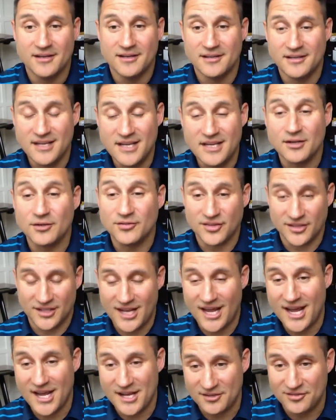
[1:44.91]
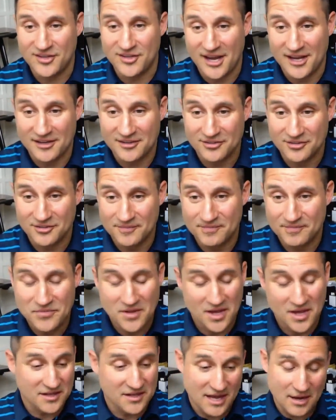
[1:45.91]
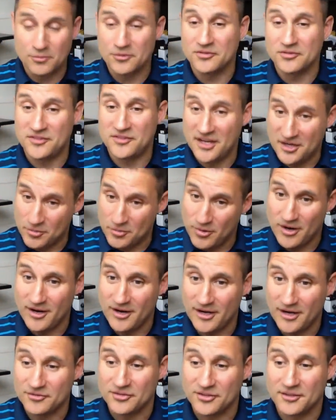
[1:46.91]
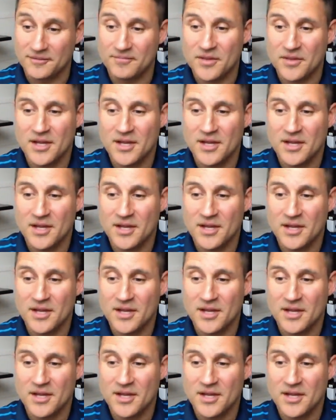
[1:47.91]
needles in the haystacks, and that was data warehousing.